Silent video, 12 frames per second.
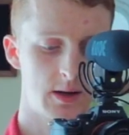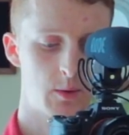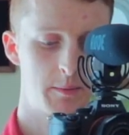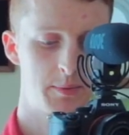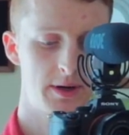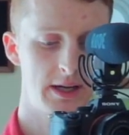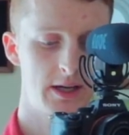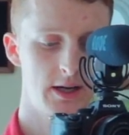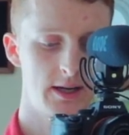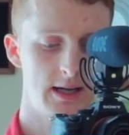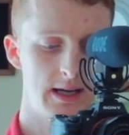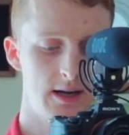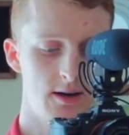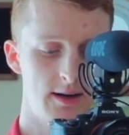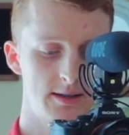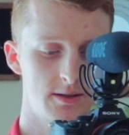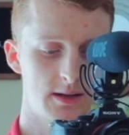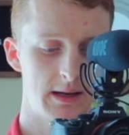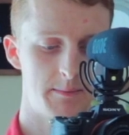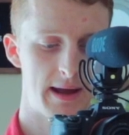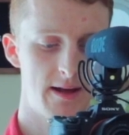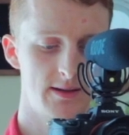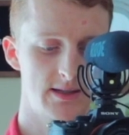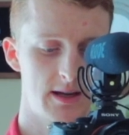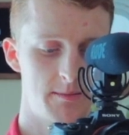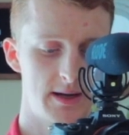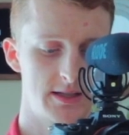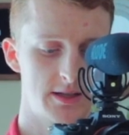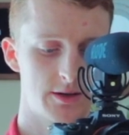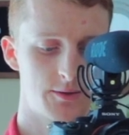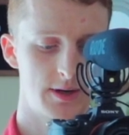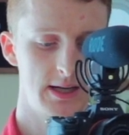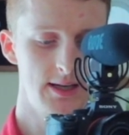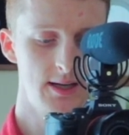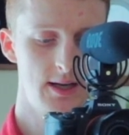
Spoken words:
like we're pretty good here. It's looking balanced on my screen.